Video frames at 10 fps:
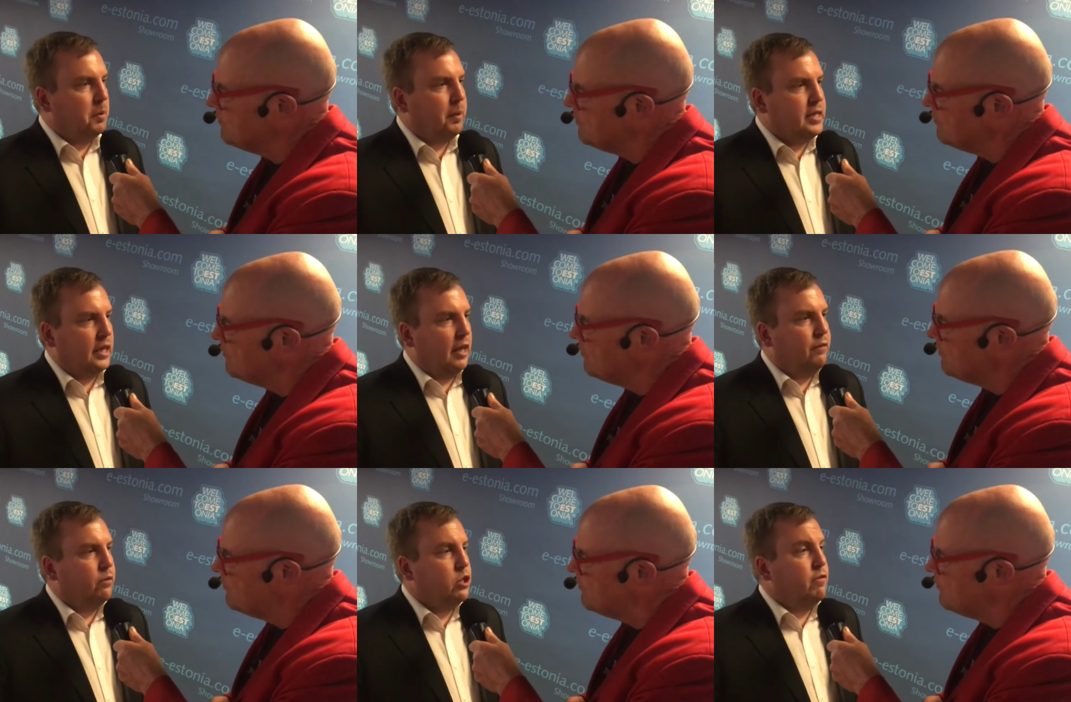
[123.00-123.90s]
Speaker 1: but basically for
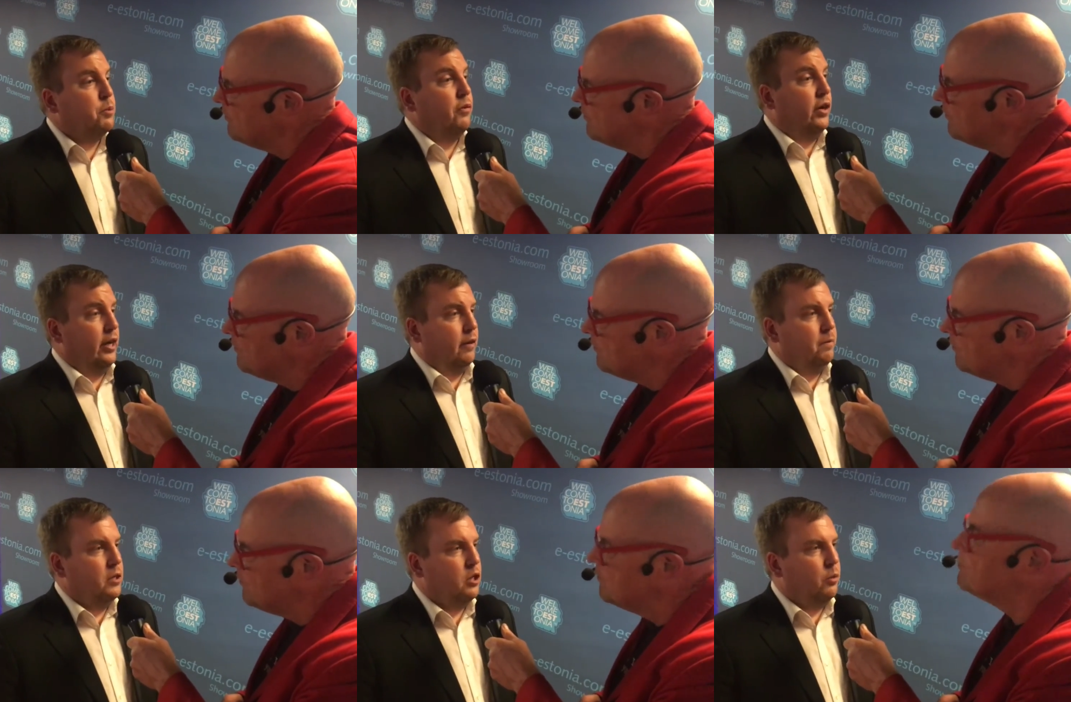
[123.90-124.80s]
service provider.
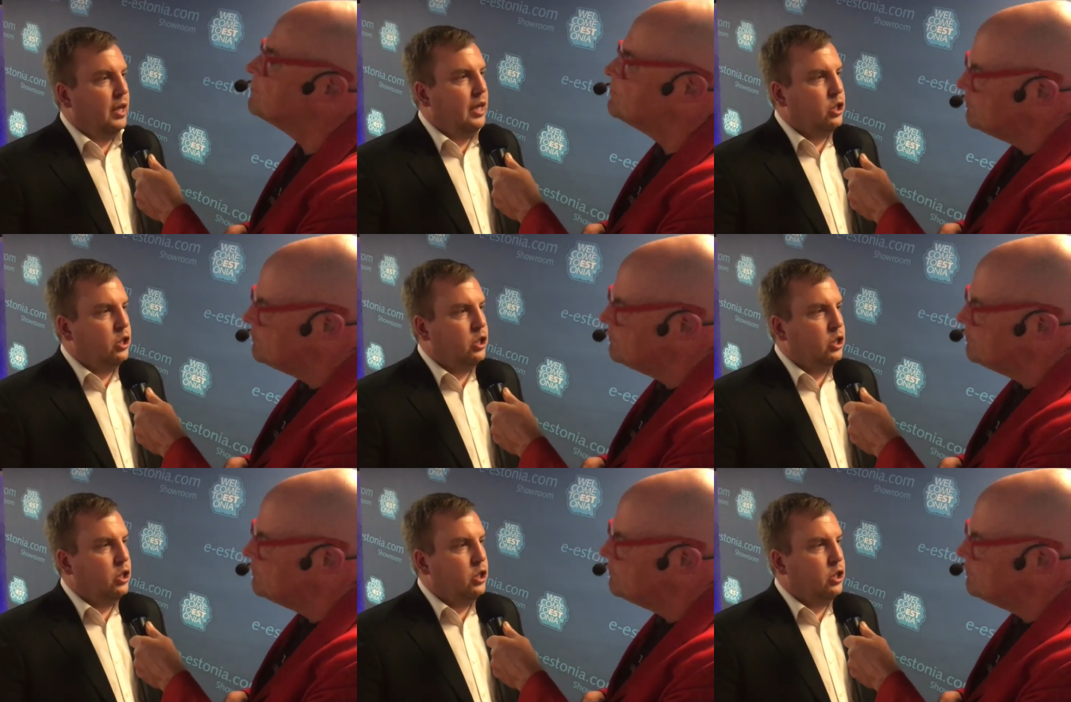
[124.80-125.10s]
So we